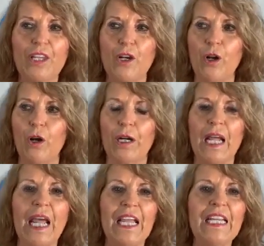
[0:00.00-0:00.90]
Thank you, Lord.
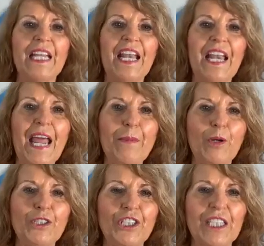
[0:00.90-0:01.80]
In the
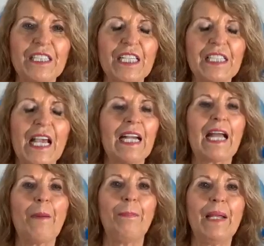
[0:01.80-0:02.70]
name of Jesus,
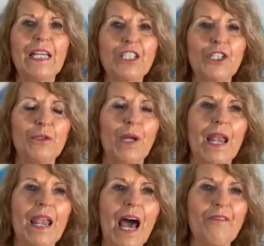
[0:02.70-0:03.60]
God bless you. We
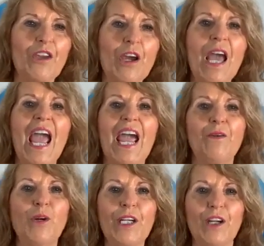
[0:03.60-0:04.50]
love you.
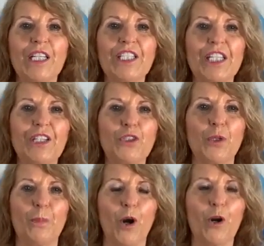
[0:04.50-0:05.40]
And we're going to see you
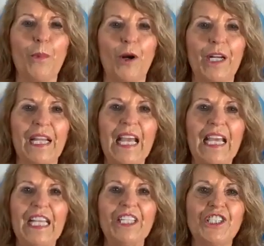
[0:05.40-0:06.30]
tomorrow morning.
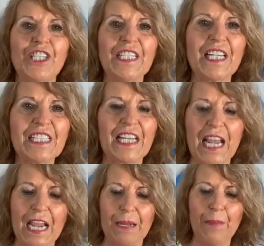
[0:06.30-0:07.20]
In Jesus'
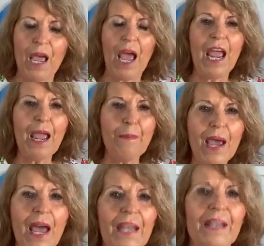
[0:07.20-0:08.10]
name,
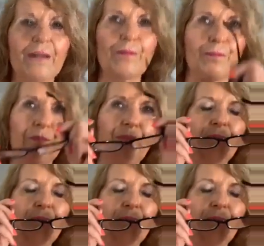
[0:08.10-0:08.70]
amen.